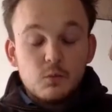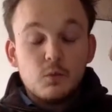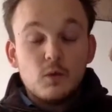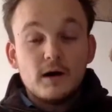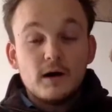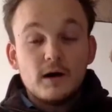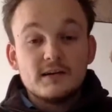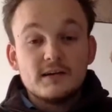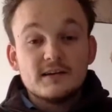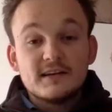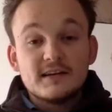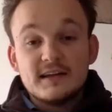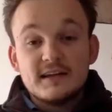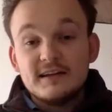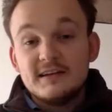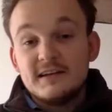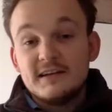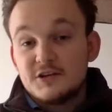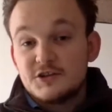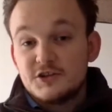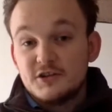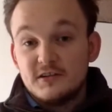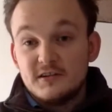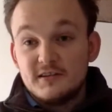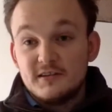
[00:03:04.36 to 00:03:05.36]
one
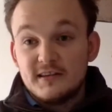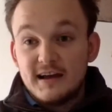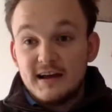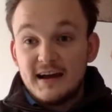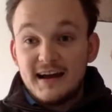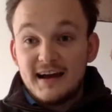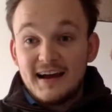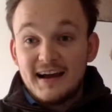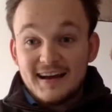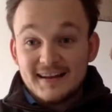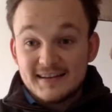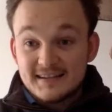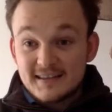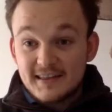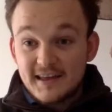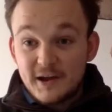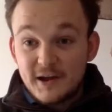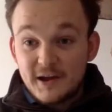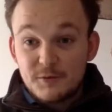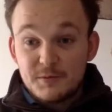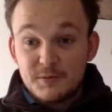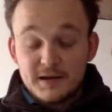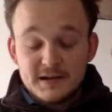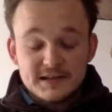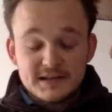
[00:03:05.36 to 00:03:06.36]
condition that, as
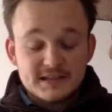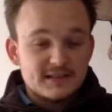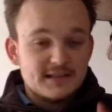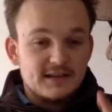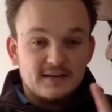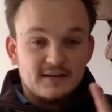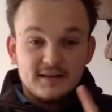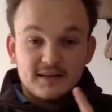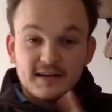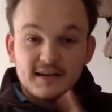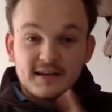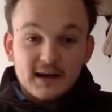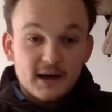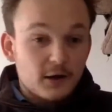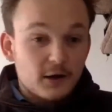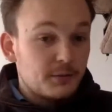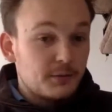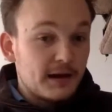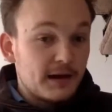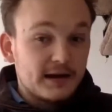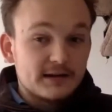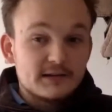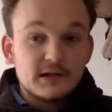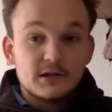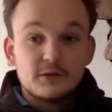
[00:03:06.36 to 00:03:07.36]
therapists in the
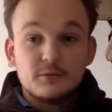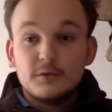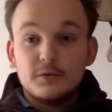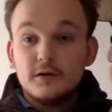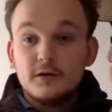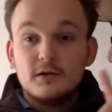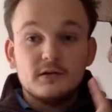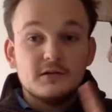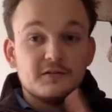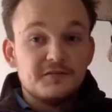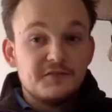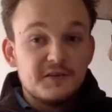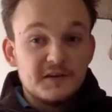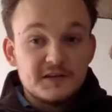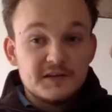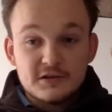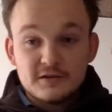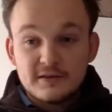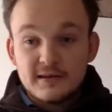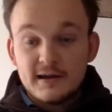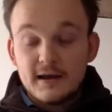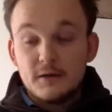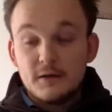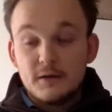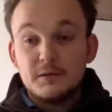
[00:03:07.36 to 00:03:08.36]
chiropractic world,
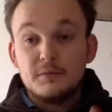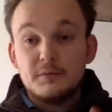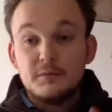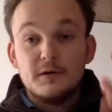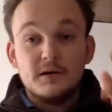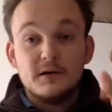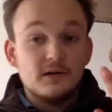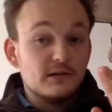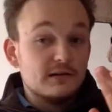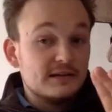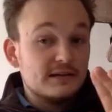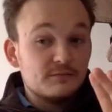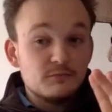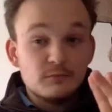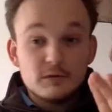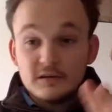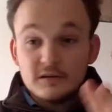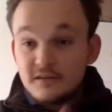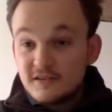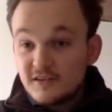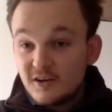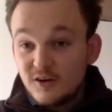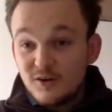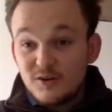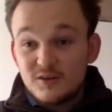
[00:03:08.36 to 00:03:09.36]
physiotherapy world, even
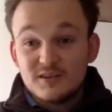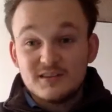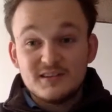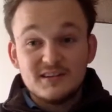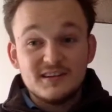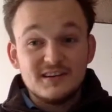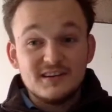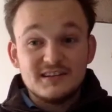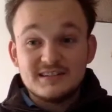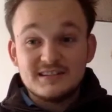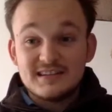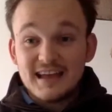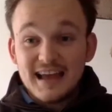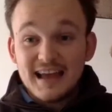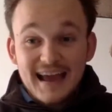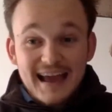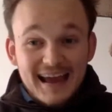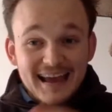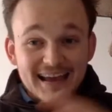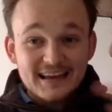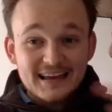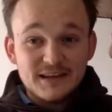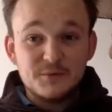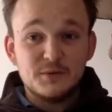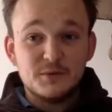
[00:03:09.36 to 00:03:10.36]
with doctors,
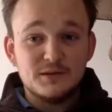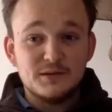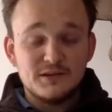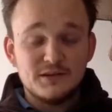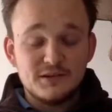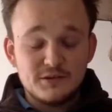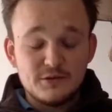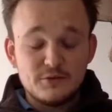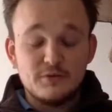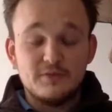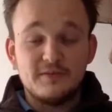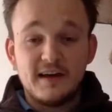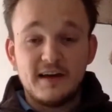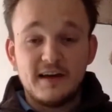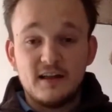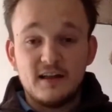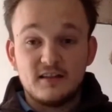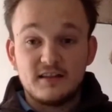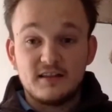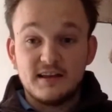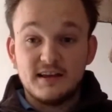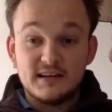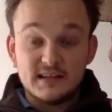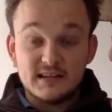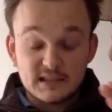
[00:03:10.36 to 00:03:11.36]
anyone to do with
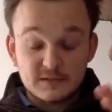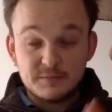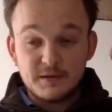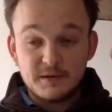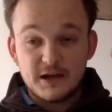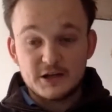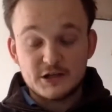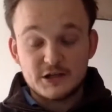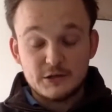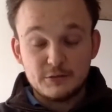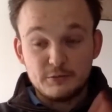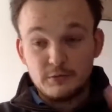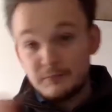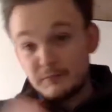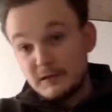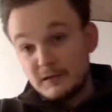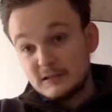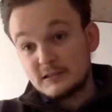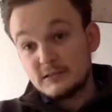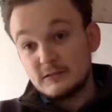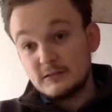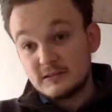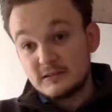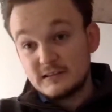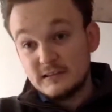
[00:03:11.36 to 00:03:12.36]
healthcare, especially with
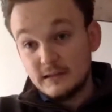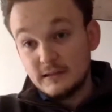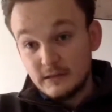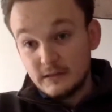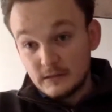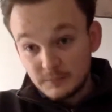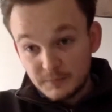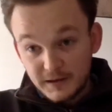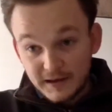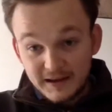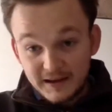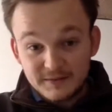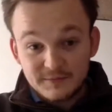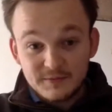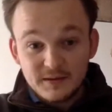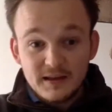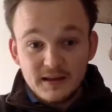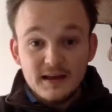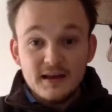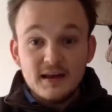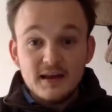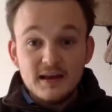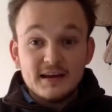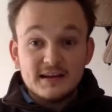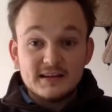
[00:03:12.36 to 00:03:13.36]
musculoskeletal pain,
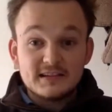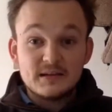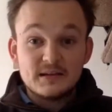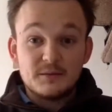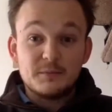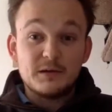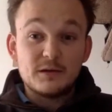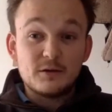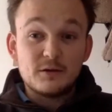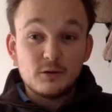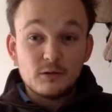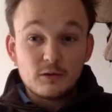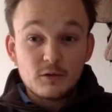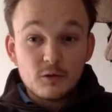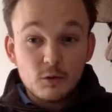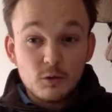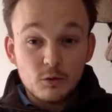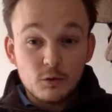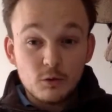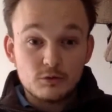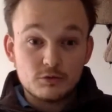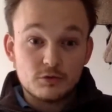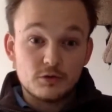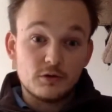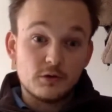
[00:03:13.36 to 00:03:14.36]
is something called
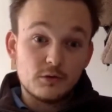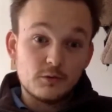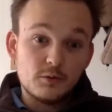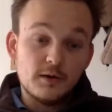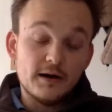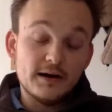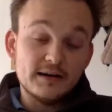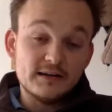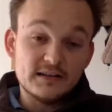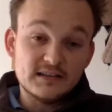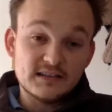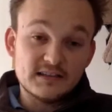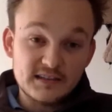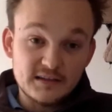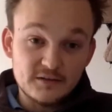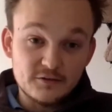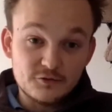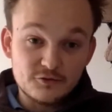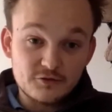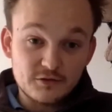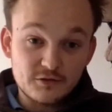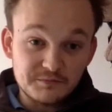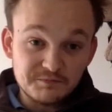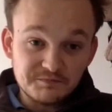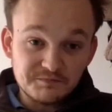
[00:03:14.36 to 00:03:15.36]
cauda equina
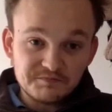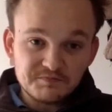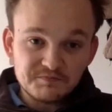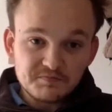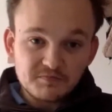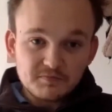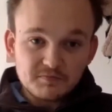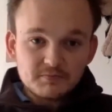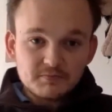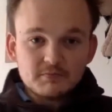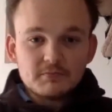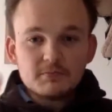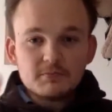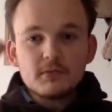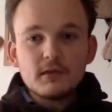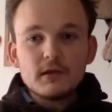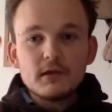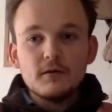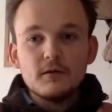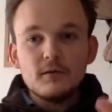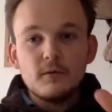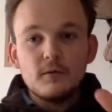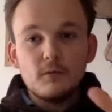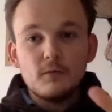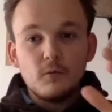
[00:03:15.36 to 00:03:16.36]
syndrome.
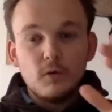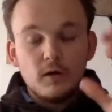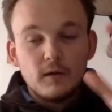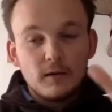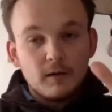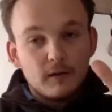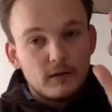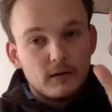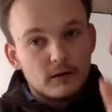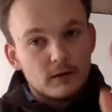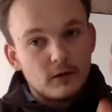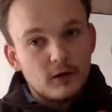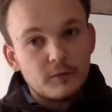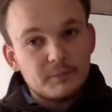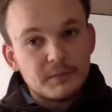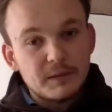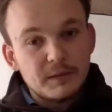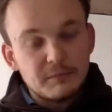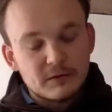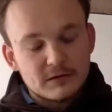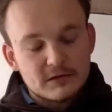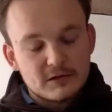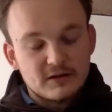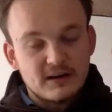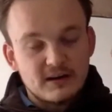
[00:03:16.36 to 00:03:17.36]
What a lot of
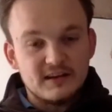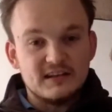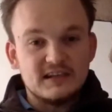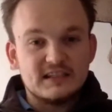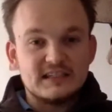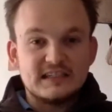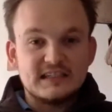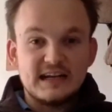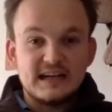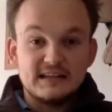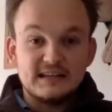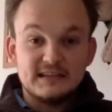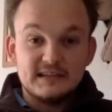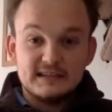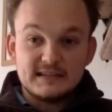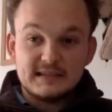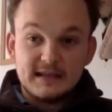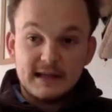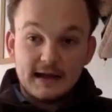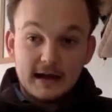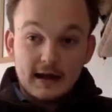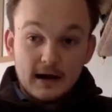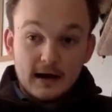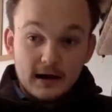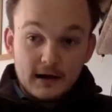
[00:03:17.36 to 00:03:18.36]
people don't understand is
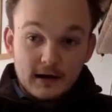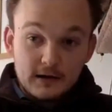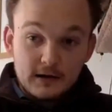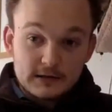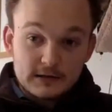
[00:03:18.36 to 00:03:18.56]
that our